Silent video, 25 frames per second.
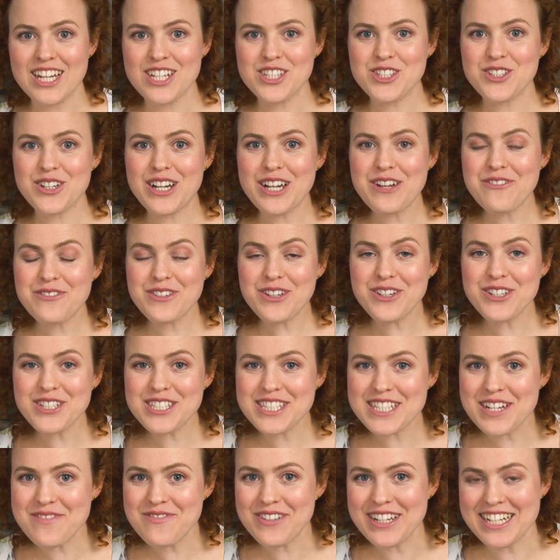So if you're
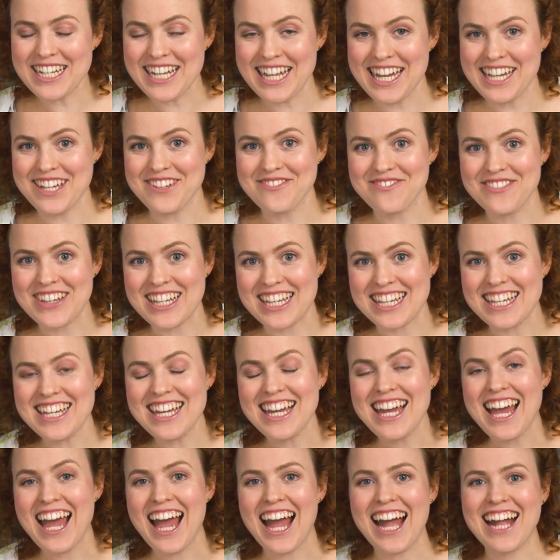someone like
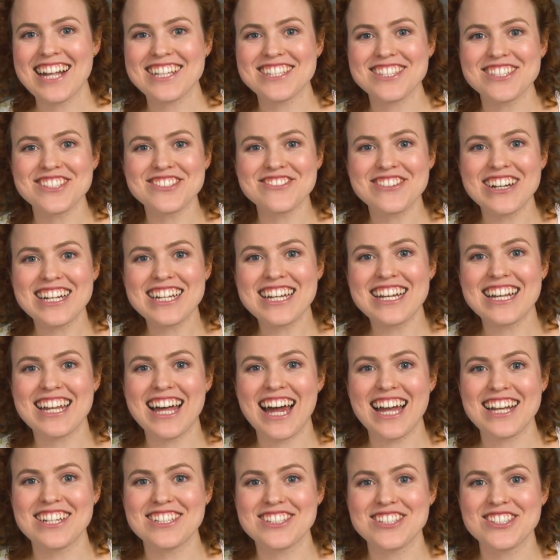me and you really
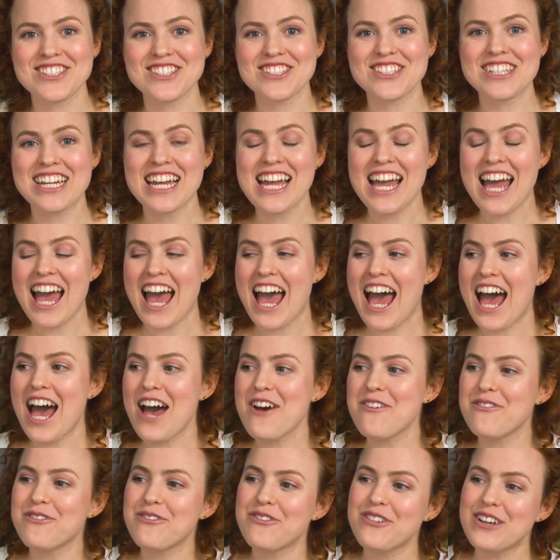like to
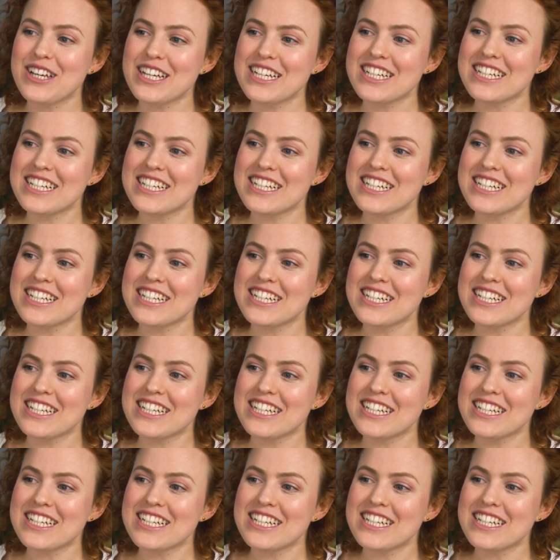have